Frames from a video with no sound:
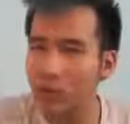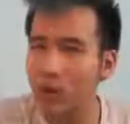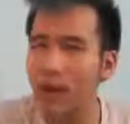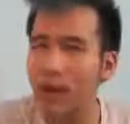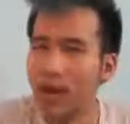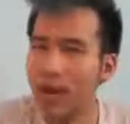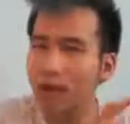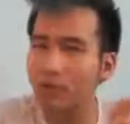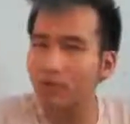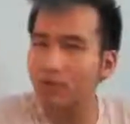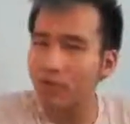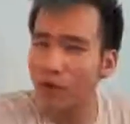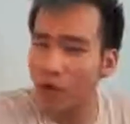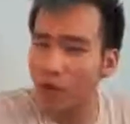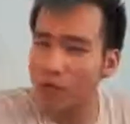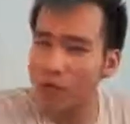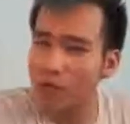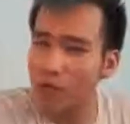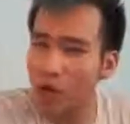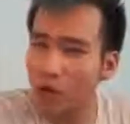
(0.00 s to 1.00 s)
So I kind of
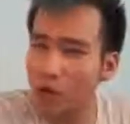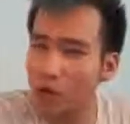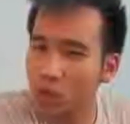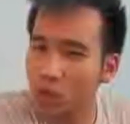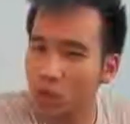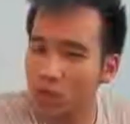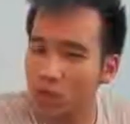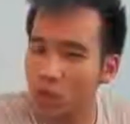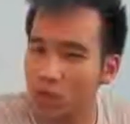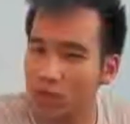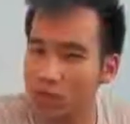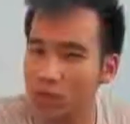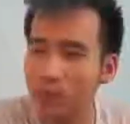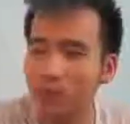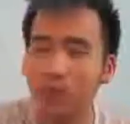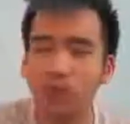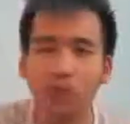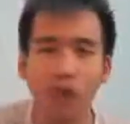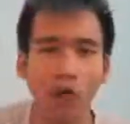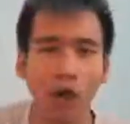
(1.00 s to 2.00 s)
focus on the group project
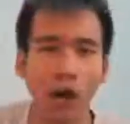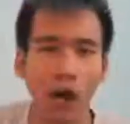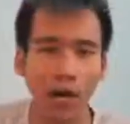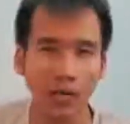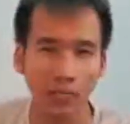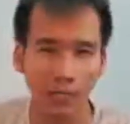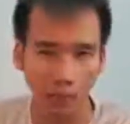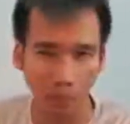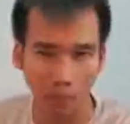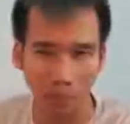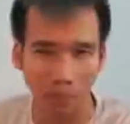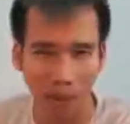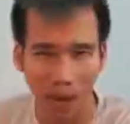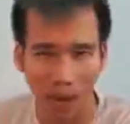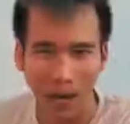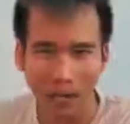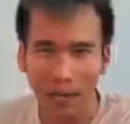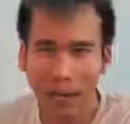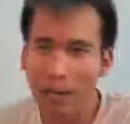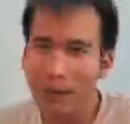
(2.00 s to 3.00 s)
before I do
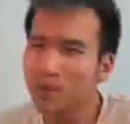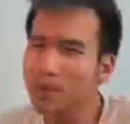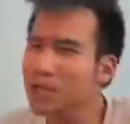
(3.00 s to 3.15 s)
mine